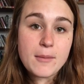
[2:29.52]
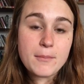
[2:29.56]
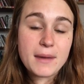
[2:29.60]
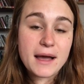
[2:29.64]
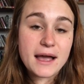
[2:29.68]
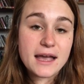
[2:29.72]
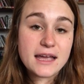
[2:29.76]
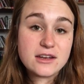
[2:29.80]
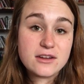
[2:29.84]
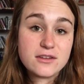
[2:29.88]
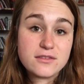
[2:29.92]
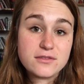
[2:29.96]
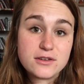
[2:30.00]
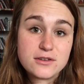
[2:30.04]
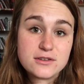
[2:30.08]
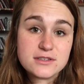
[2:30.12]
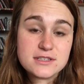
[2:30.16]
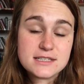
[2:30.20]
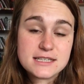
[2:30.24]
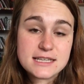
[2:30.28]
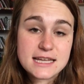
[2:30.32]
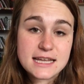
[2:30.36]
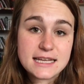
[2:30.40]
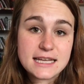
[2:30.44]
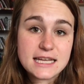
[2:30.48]

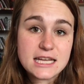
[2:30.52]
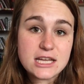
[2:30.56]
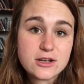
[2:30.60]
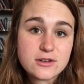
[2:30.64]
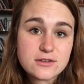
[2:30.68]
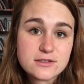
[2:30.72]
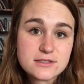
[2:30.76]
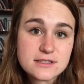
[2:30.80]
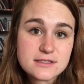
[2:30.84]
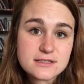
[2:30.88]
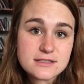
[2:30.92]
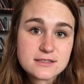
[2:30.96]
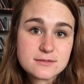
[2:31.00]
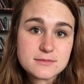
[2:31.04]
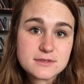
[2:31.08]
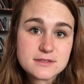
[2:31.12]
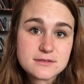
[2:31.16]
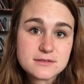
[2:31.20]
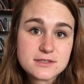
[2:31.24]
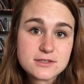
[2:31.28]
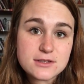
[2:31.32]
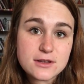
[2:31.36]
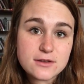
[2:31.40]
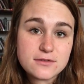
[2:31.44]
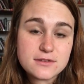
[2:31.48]
biodiversity and ecosystem
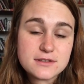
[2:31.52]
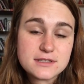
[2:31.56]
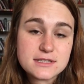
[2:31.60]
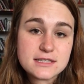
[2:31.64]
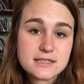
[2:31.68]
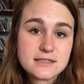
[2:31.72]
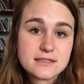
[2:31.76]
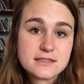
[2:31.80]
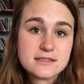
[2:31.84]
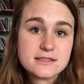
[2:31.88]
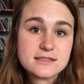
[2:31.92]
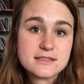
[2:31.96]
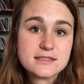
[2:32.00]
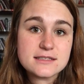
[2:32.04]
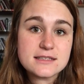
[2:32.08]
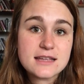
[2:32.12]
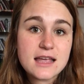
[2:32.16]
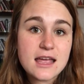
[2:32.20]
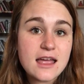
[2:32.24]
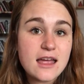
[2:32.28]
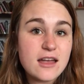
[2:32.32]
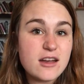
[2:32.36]
services,